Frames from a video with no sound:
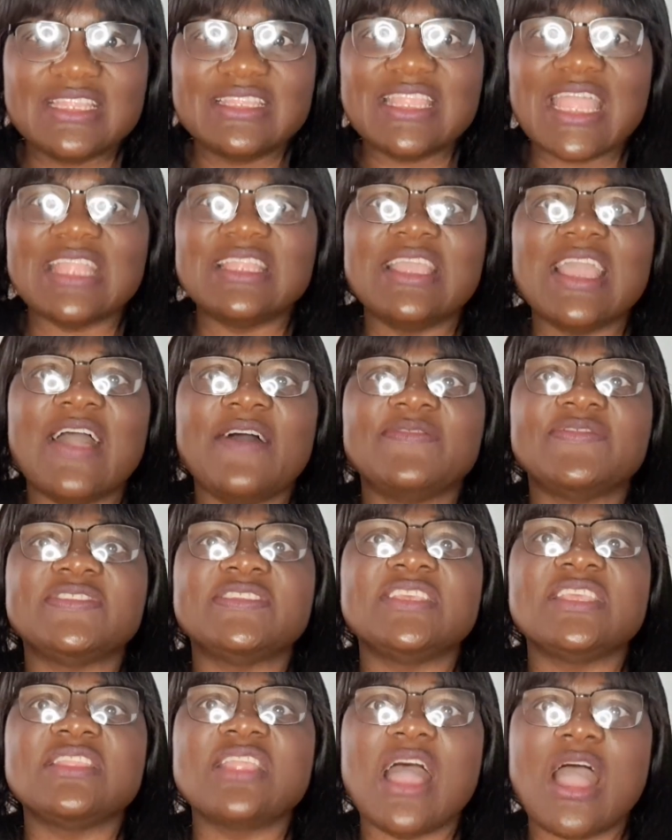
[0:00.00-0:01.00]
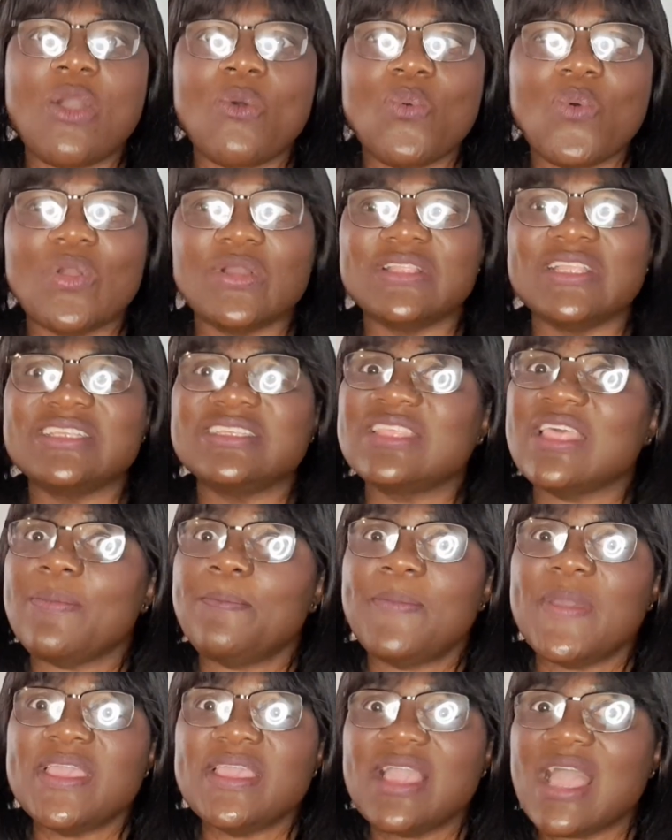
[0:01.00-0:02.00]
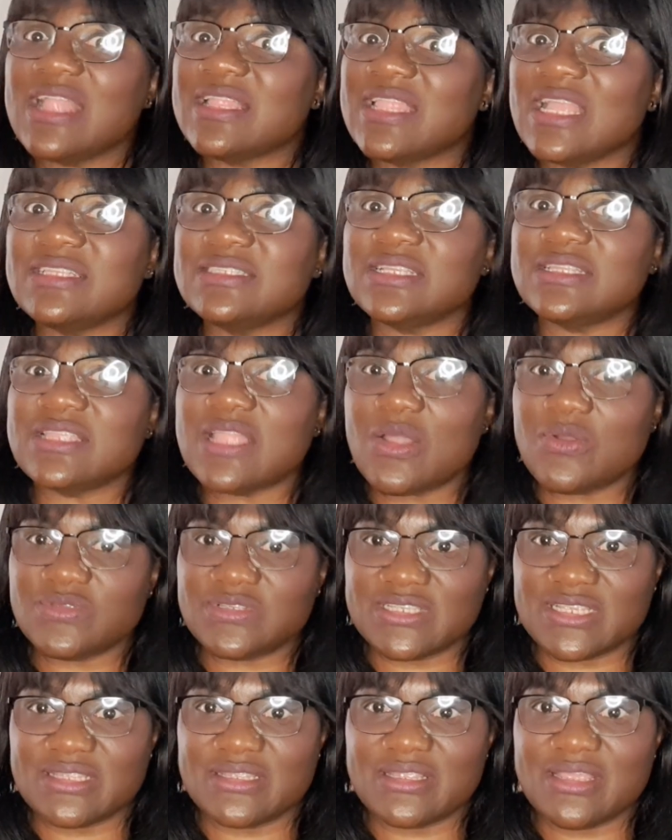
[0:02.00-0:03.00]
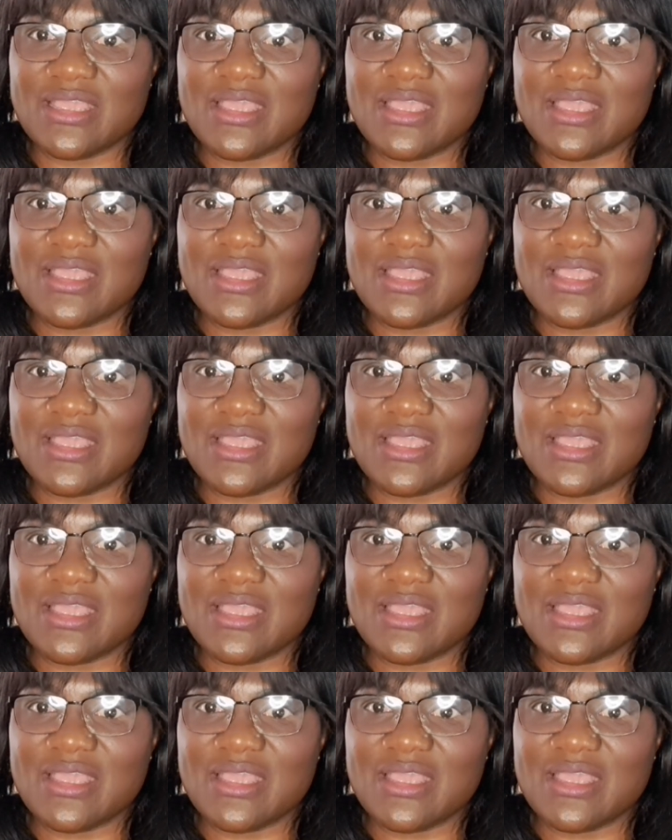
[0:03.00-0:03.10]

that they have seen her work. They started paying her 30,000.